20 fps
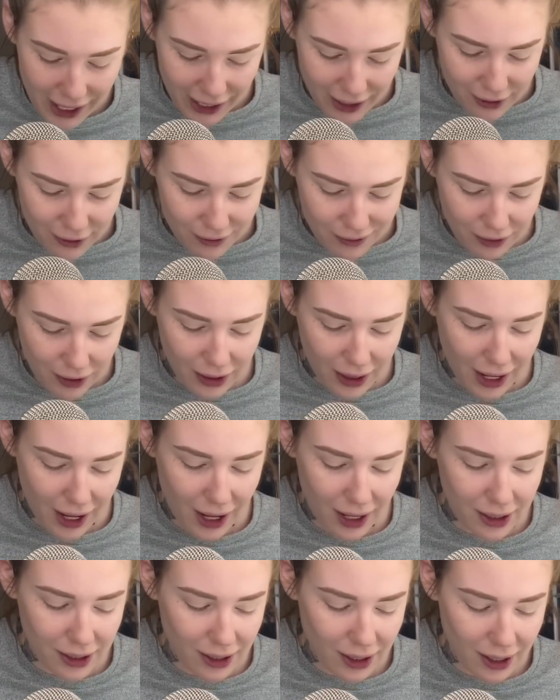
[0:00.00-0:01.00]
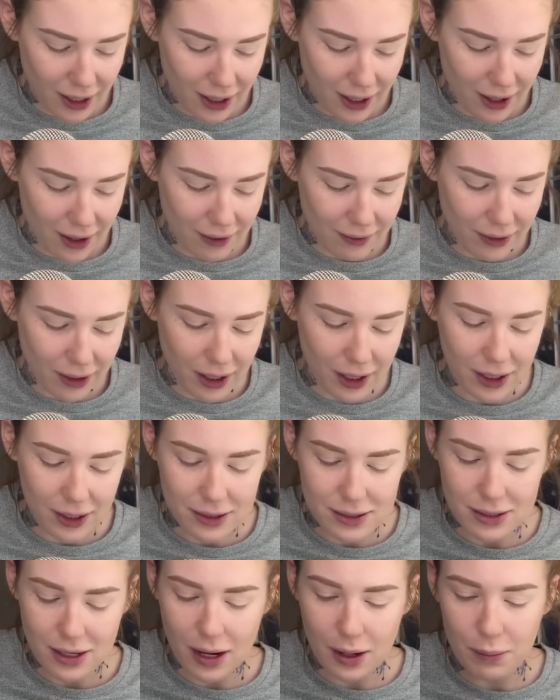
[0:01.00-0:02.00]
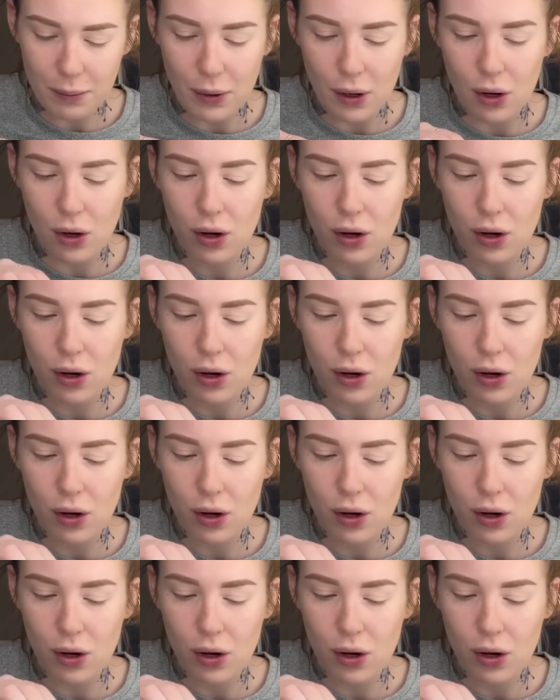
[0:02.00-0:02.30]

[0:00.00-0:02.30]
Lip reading: and for that I have, like, some